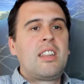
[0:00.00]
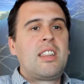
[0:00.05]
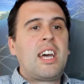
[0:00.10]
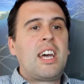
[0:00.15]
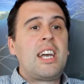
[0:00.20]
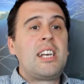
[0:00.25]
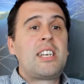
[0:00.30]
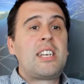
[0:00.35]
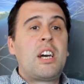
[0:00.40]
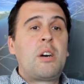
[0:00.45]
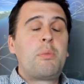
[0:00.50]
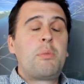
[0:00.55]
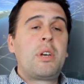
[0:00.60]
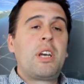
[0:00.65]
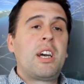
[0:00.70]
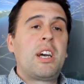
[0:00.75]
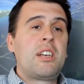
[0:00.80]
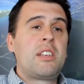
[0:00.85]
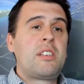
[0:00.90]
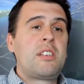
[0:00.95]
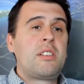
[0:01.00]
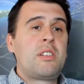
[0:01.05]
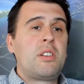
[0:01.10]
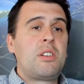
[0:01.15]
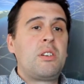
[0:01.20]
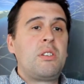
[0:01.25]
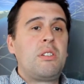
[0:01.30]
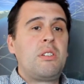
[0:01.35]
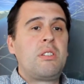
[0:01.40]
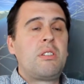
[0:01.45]
that is helping us
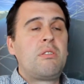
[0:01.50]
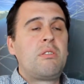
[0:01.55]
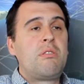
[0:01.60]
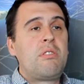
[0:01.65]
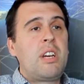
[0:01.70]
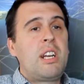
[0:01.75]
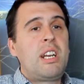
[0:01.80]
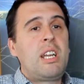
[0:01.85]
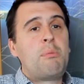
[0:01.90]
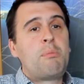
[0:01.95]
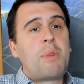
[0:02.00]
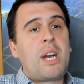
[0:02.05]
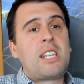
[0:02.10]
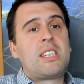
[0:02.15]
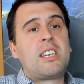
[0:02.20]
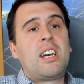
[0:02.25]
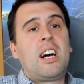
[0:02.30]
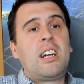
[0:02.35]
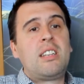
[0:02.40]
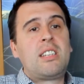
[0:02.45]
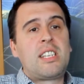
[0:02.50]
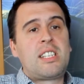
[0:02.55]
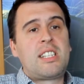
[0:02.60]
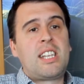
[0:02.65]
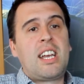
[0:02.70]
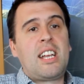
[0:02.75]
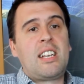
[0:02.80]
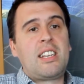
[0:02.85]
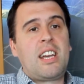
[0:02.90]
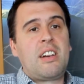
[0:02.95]
to really better
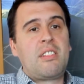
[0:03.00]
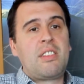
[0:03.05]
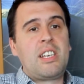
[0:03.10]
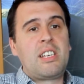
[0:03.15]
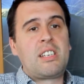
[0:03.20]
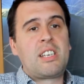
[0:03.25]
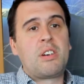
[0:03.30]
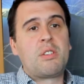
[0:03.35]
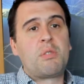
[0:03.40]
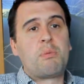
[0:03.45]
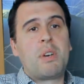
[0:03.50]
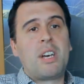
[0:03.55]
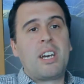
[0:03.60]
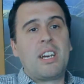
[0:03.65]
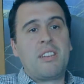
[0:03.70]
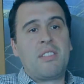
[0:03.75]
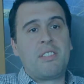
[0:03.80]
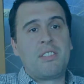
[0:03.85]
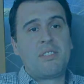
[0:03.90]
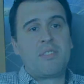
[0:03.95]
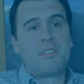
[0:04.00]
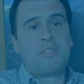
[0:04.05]
understand how these cells behave.